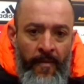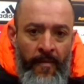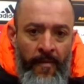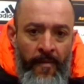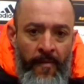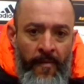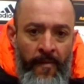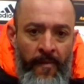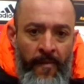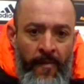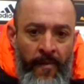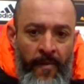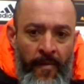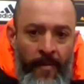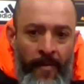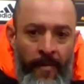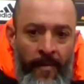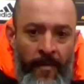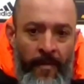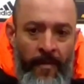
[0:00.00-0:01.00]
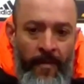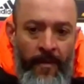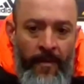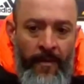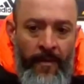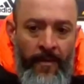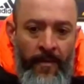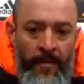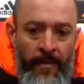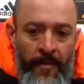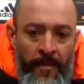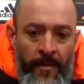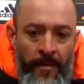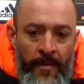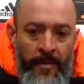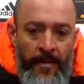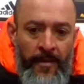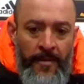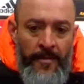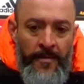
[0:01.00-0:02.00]

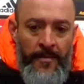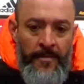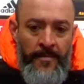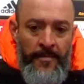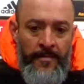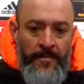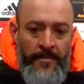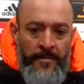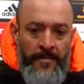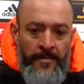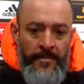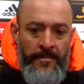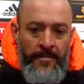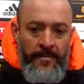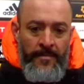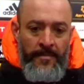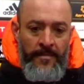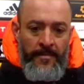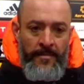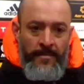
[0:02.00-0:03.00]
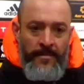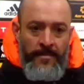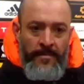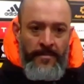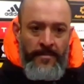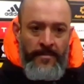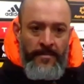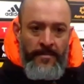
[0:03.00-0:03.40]
No one is speaking in this clip.